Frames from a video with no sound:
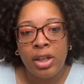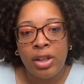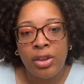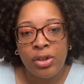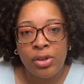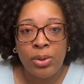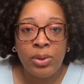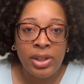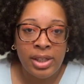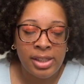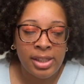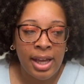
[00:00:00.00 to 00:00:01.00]
the truth
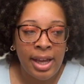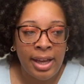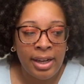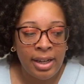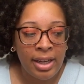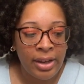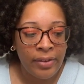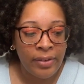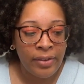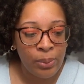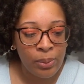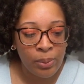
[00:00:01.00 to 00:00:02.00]
is that if
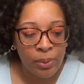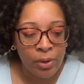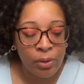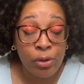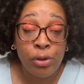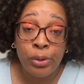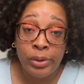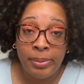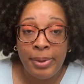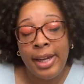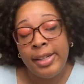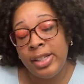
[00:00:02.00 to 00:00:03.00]
you truly
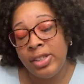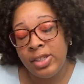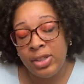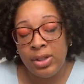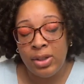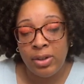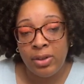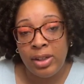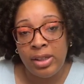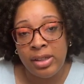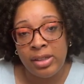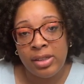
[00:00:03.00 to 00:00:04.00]
pay attention to your
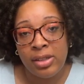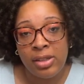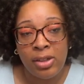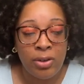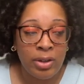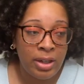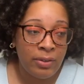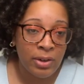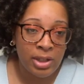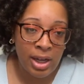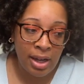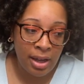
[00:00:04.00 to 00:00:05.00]
needs, your need for
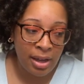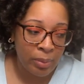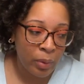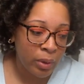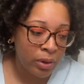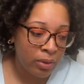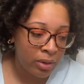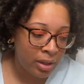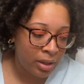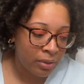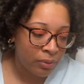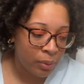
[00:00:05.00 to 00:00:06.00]
time or your
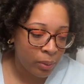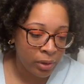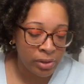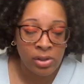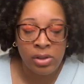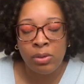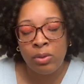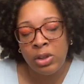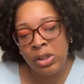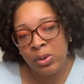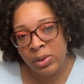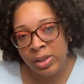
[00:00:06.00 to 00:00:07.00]
need for certain
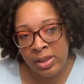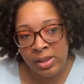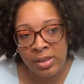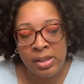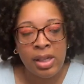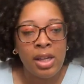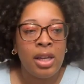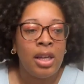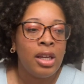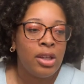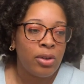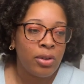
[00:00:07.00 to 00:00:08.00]
resources,
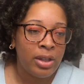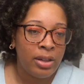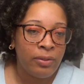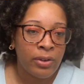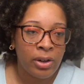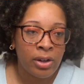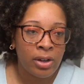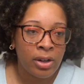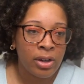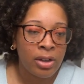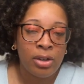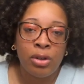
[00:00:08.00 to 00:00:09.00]
your need for
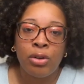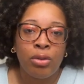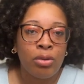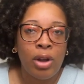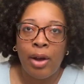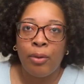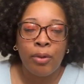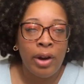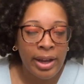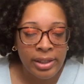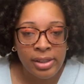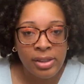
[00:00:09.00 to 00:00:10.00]

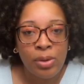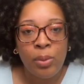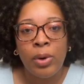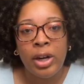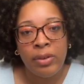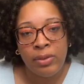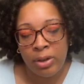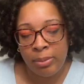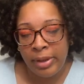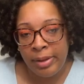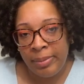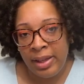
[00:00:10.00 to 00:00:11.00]
rest, whatever it
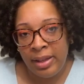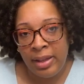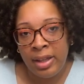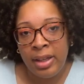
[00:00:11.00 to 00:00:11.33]
may be,